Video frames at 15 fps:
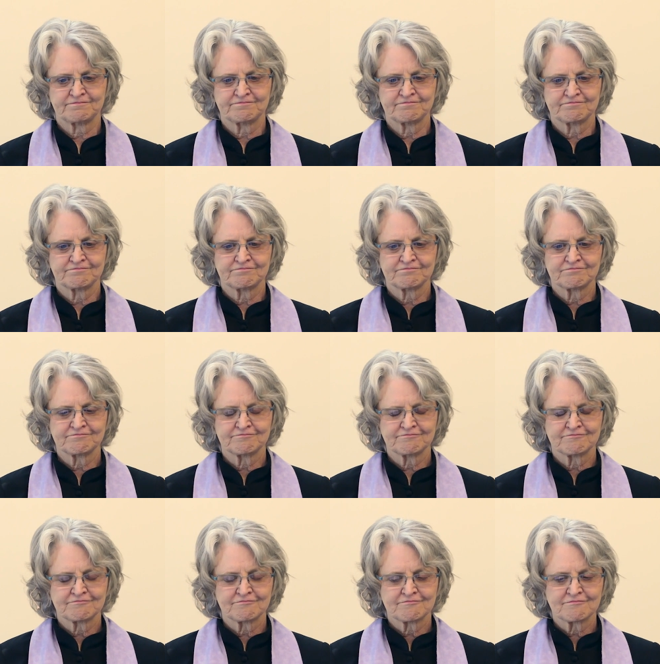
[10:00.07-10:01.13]

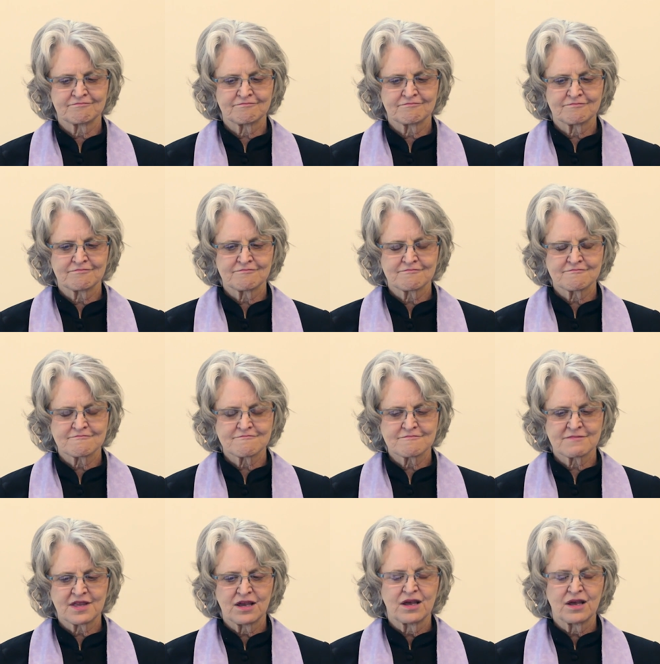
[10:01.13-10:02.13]
[no speech]